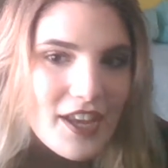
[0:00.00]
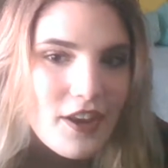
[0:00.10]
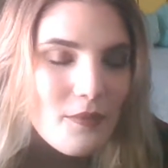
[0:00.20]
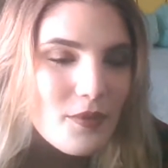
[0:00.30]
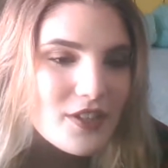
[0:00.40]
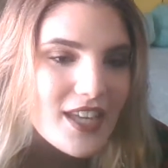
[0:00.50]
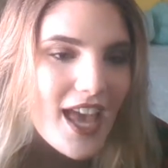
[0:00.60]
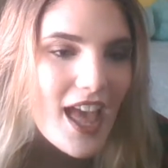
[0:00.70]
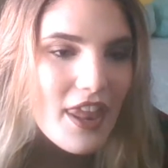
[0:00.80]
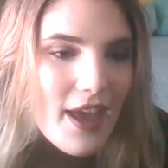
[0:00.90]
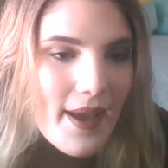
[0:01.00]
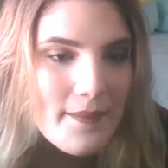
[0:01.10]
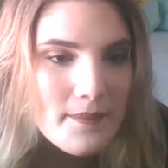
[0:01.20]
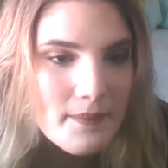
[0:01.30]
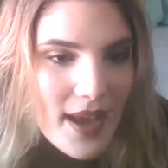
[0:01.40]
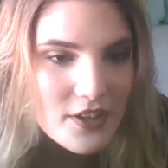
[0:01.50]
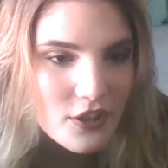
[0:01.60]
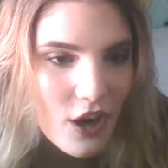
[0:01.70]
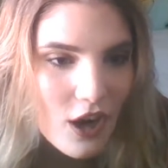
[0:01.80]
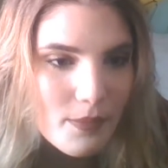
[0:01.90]
Number ten,
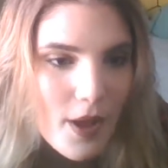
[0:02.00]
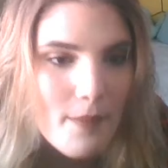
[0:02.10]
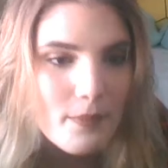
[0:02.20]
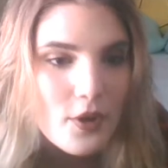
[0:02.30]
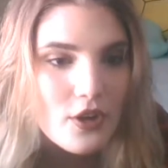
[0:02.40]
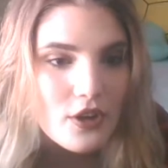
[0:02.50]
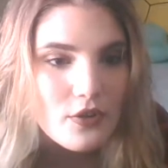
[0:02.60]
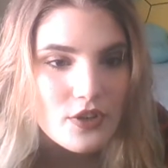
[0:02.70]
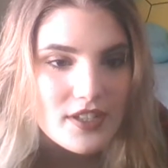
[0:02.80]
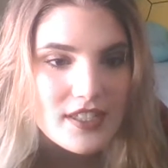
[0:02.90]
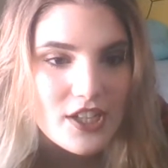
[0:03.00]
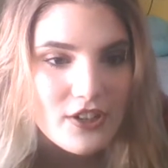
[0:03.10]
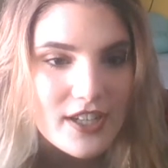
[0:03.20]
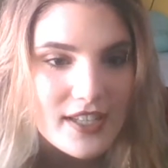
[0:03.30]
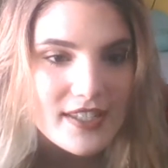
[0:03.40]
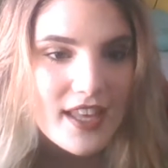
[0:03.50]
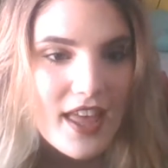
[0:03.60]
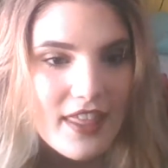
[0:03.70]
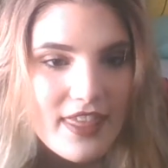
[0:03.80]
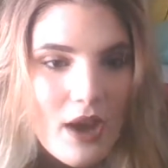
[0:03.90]
Magikarp, a book or series
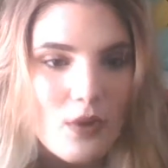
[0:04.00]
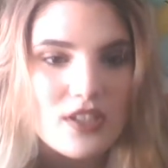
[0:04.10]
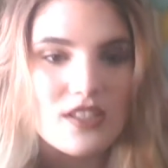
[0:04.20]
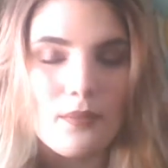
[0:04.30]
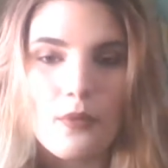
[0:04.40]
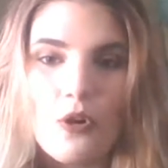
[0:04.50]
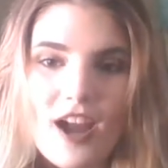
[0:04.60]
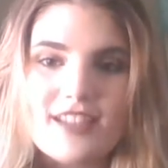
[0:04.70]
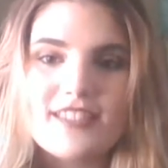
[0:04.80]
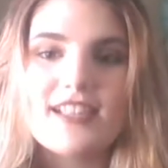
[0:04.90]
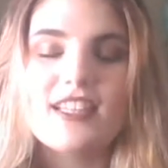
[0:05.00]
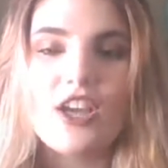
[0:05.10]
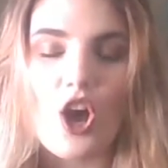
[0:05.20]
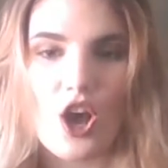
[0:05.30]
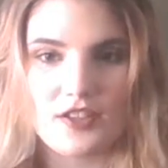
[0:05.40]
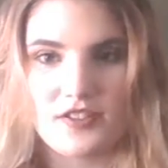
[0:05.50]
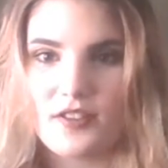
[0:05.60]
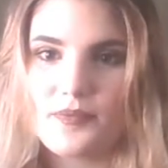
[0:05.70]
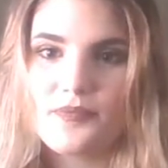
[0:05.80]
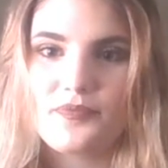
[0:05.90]
that was surprisingly
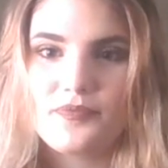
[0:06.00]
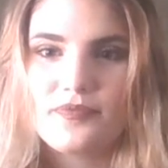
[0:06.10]
awesome.